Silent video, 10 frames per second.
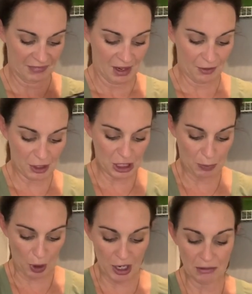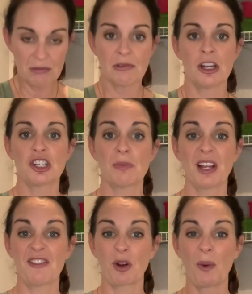for a sport she
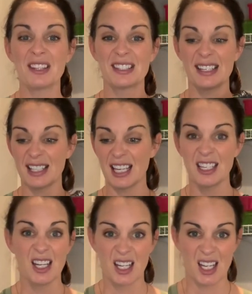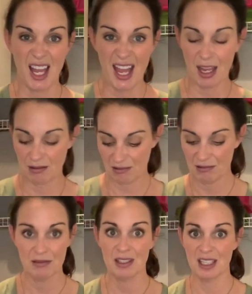played for 1 season and
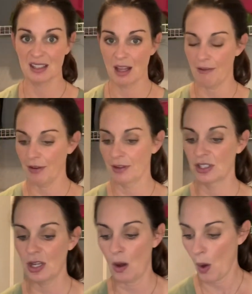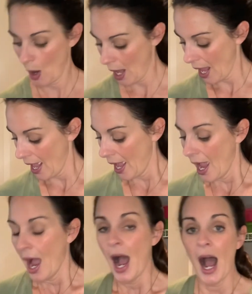didn't love. So
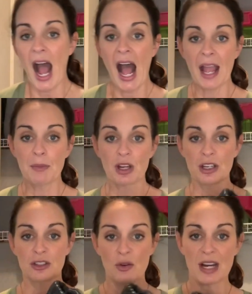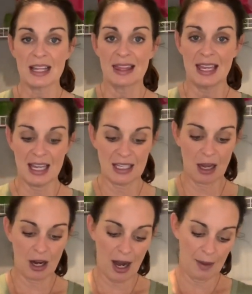I'm going to donate this,
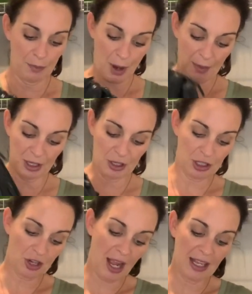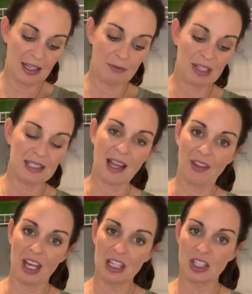or I'm probably going to try and resell
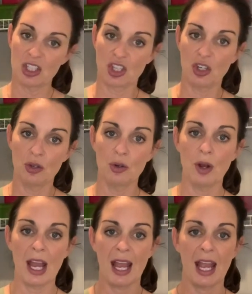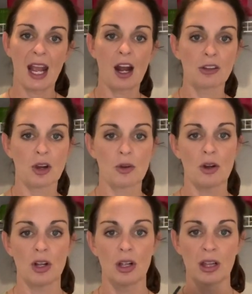this to our
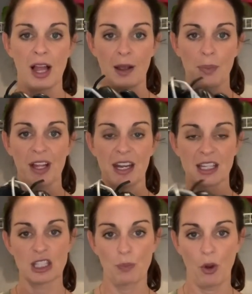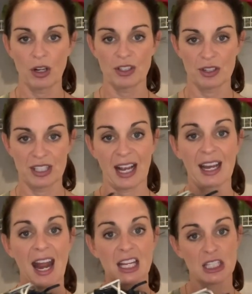local like Play It Again Sports or
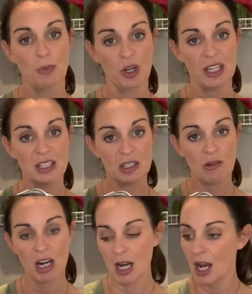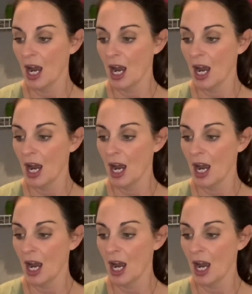secondhand sporting store.